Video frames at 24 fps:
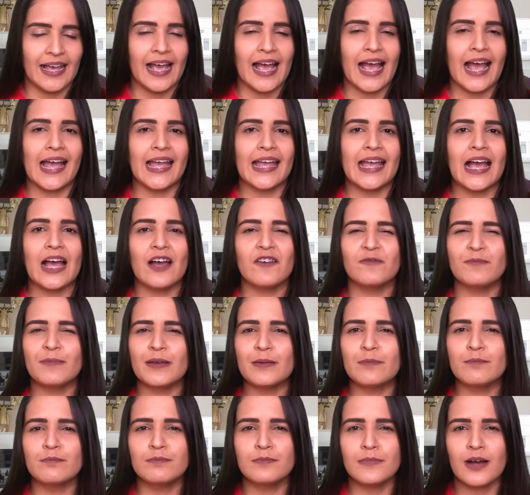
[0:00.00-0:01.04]
I have
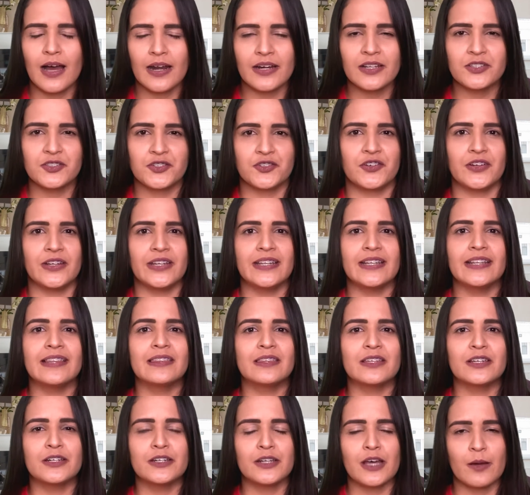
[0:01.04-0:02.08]
been monitoring
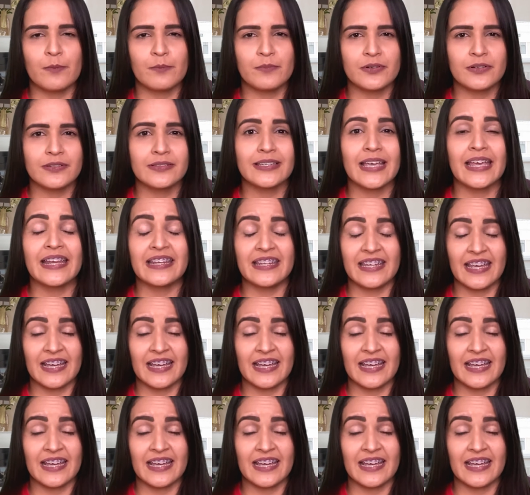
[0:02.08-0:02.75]
the numbers, and